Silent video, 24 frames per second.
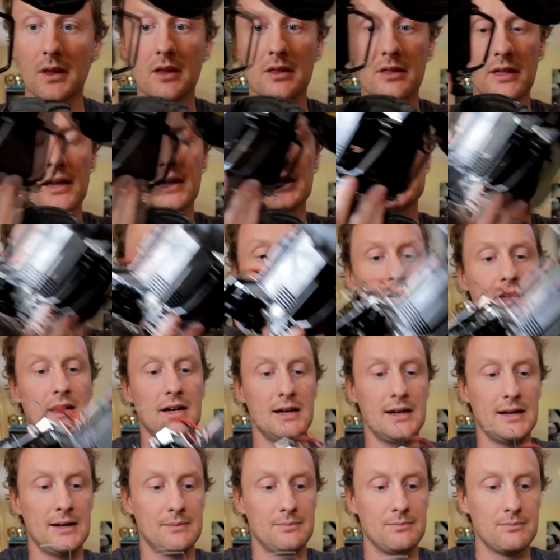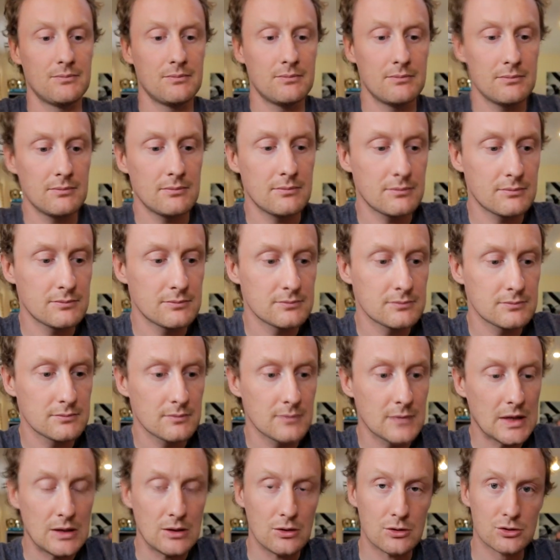Thing is, those
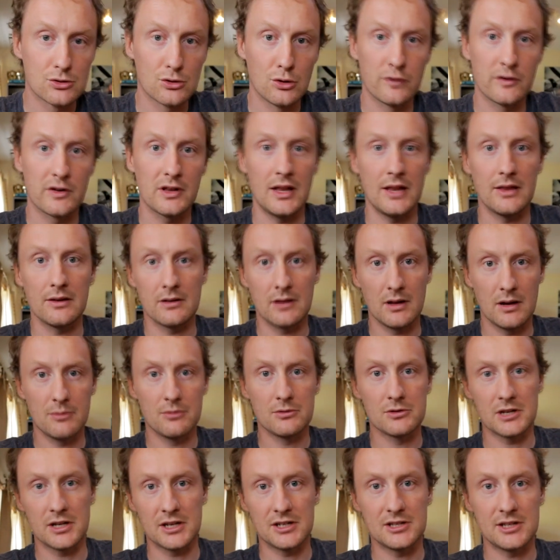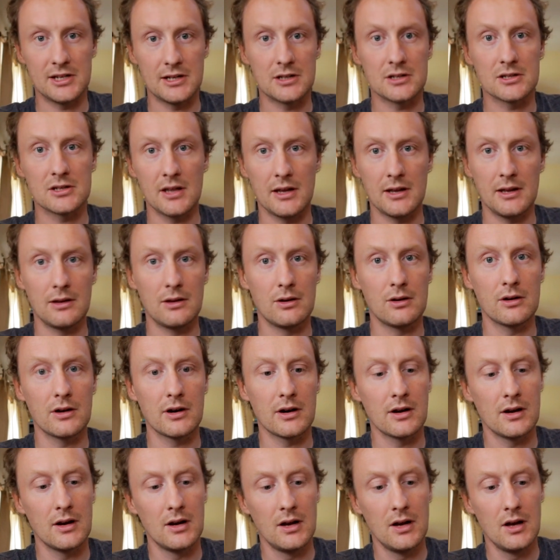Overlander LiPos, like I said, are slightly longer.